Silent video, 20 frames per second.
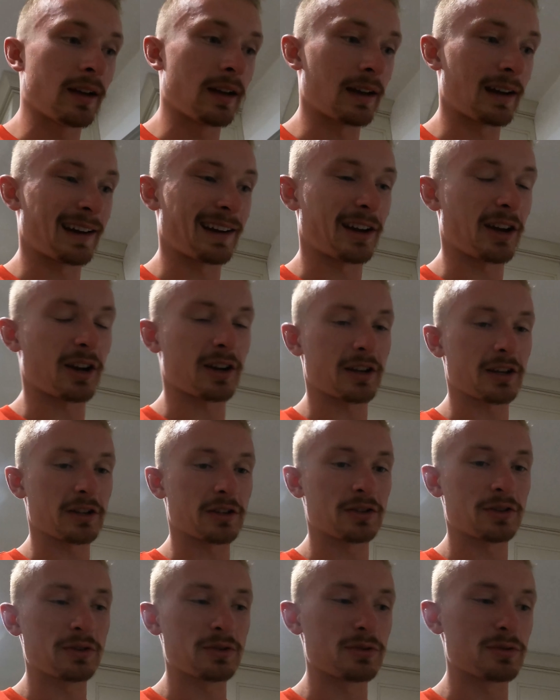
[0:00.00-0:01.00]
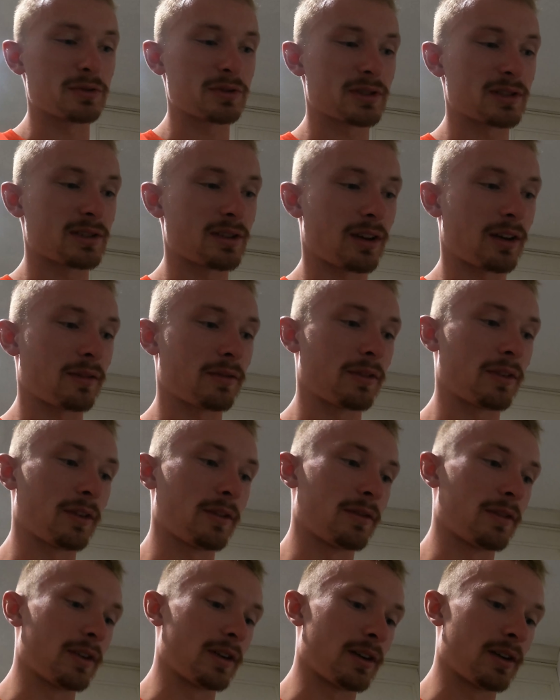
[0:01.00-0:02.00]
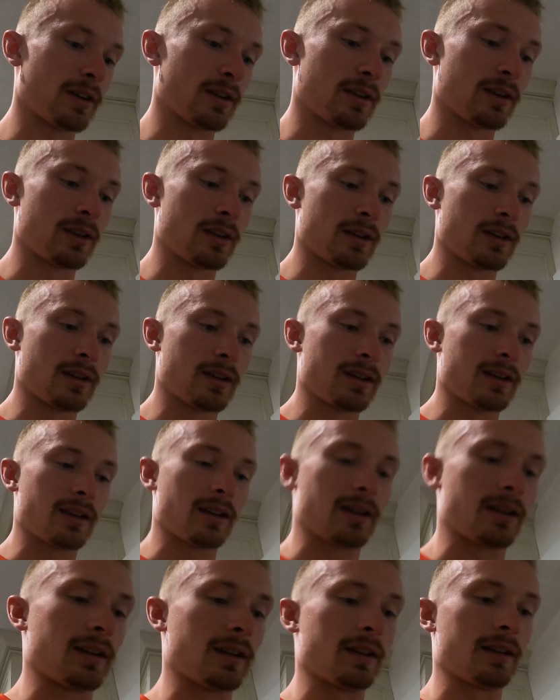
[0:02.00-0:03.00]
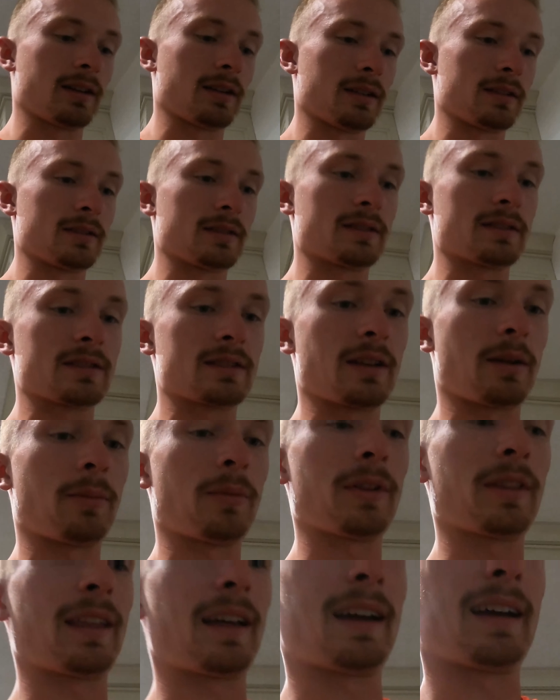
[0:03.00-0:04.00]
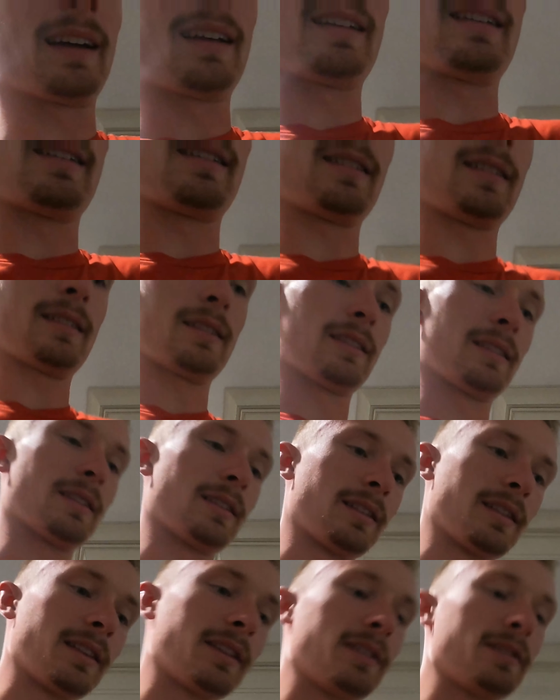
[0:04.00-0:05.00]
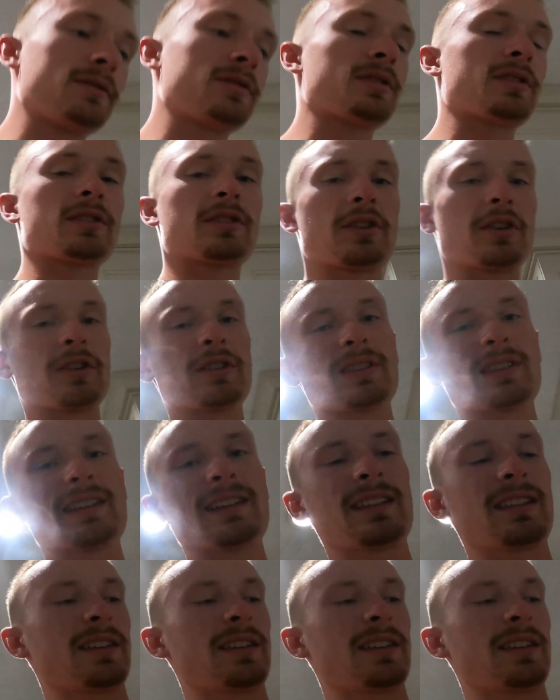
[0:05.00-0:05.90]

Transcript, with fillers: And I got it used off of uh, uh, someone that lives currently